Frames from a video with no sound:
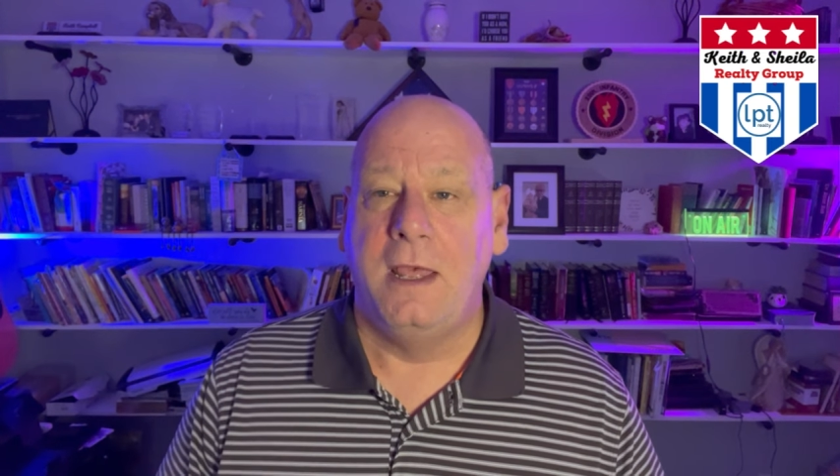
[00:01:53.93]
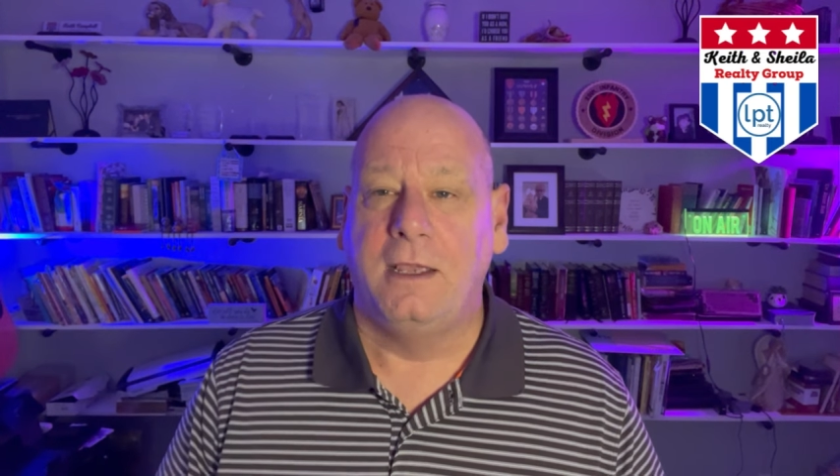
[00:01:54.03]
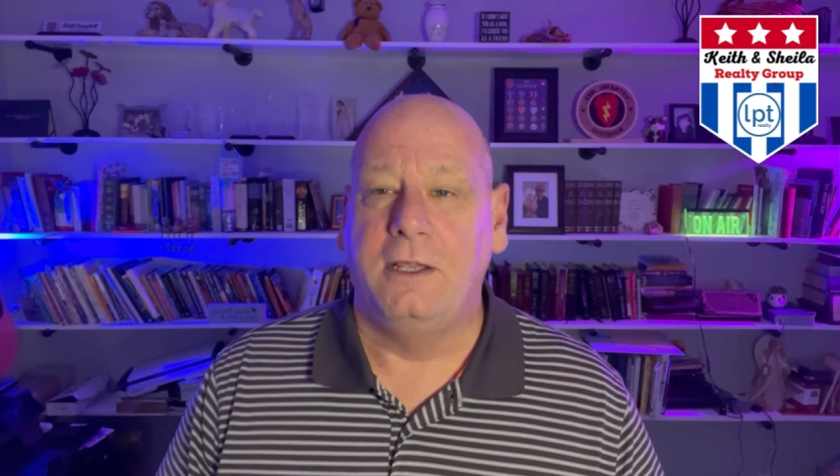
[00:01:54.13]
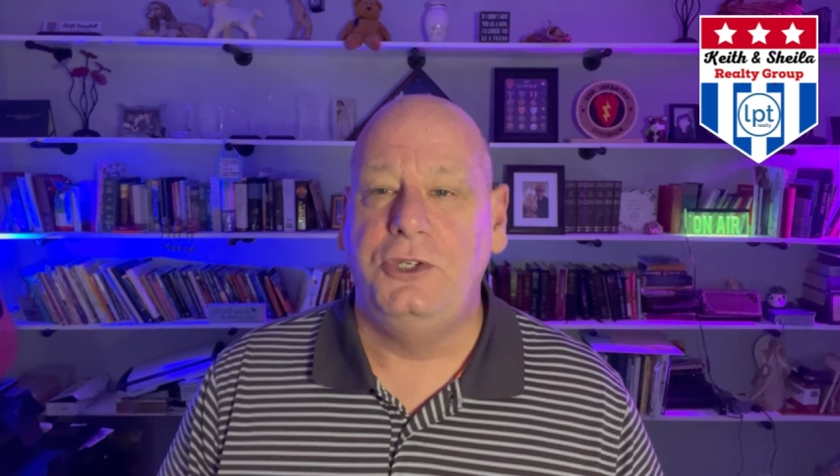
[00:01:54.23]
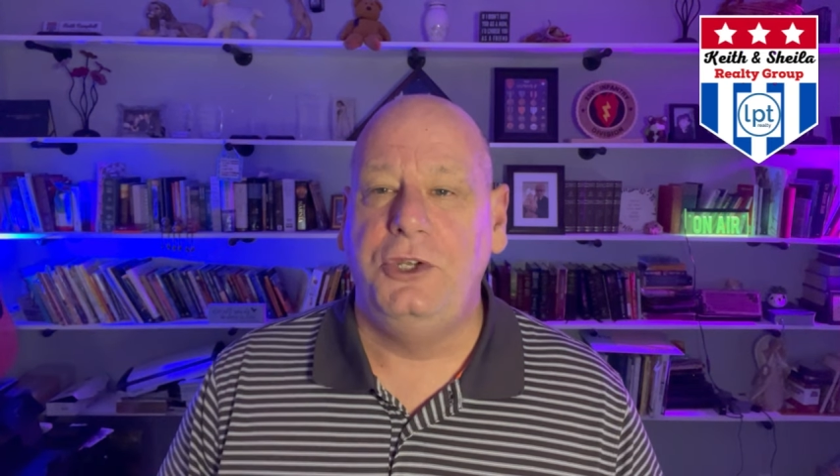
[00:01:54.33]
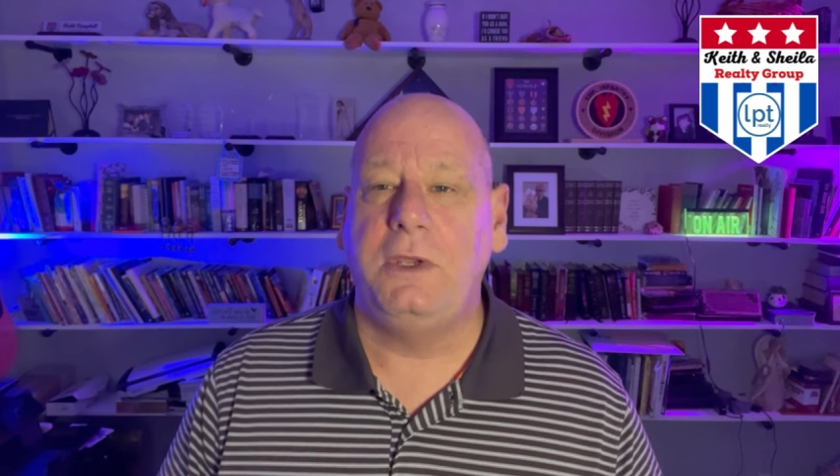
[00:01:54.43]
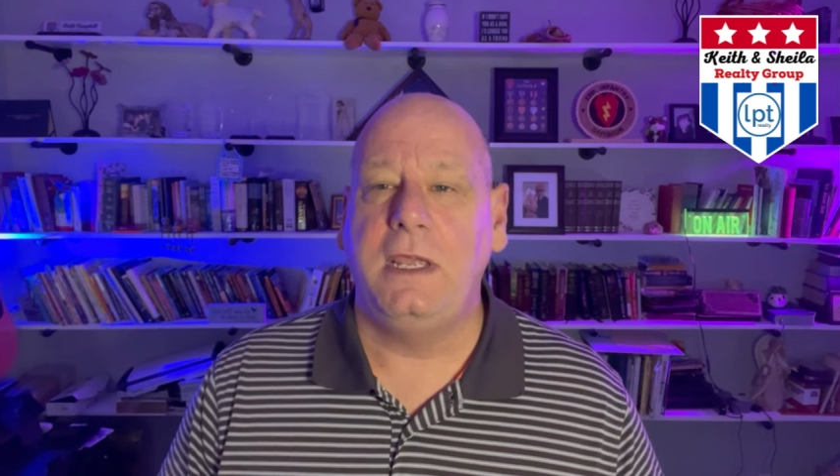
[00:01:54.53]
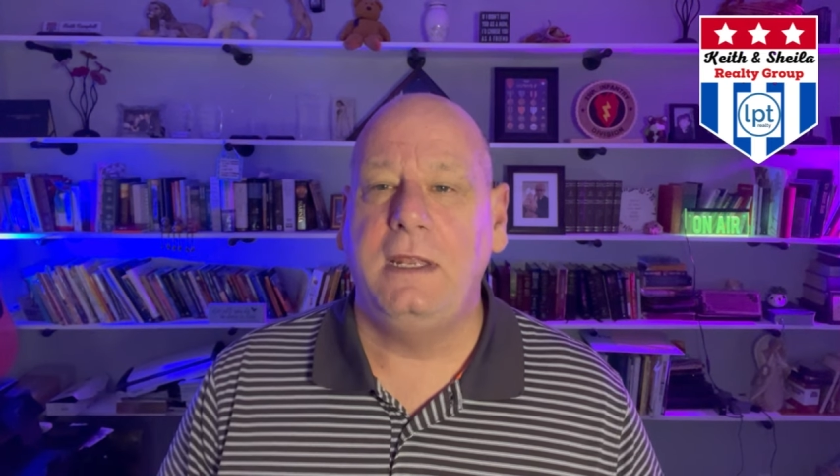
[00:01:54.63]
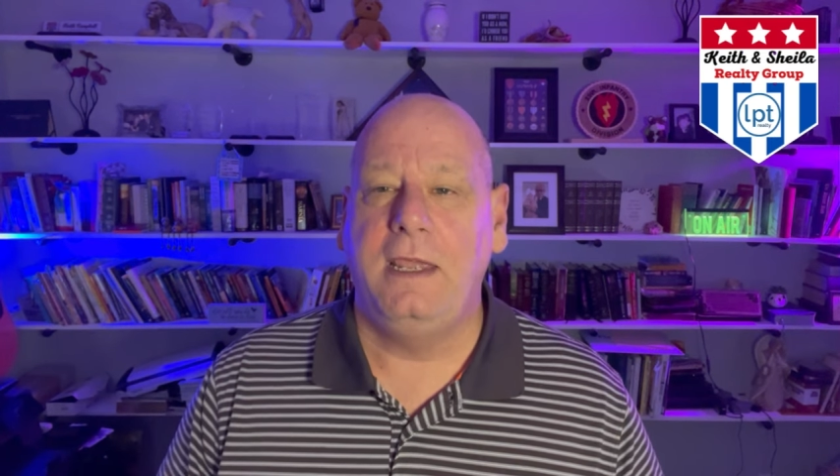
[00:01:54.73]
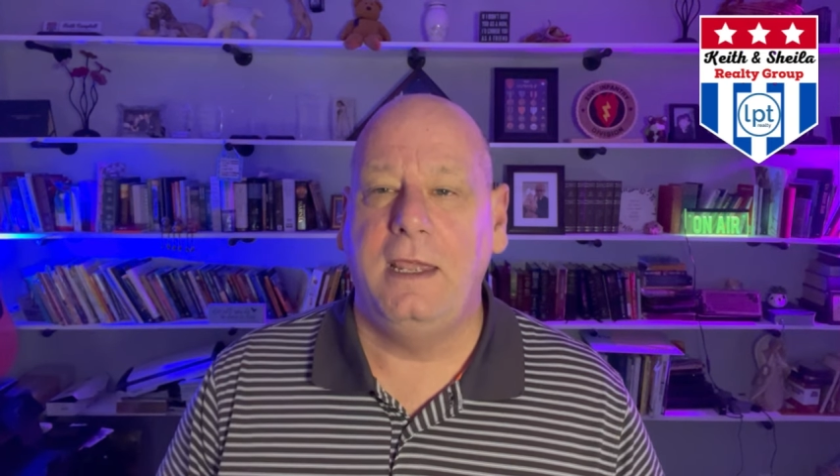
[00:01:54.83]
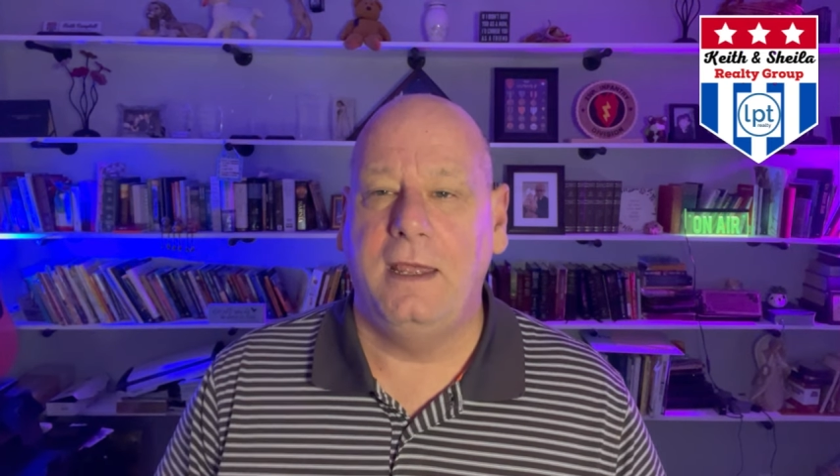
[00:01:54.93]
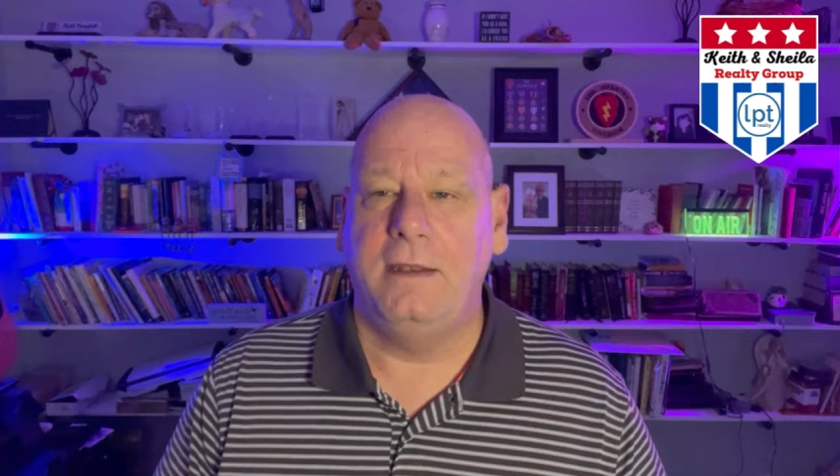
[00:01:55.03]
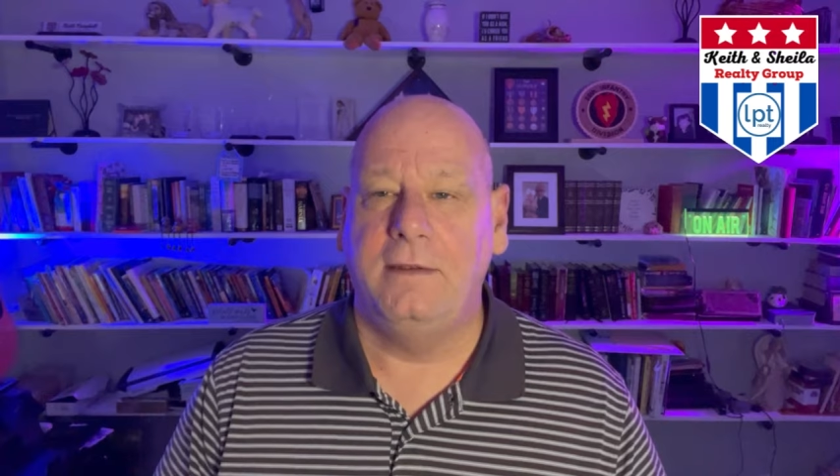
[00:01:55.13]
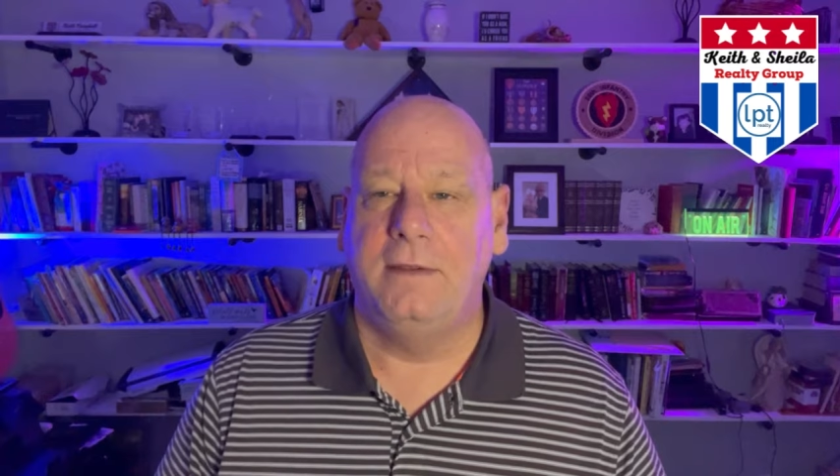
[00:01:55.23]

Because you could get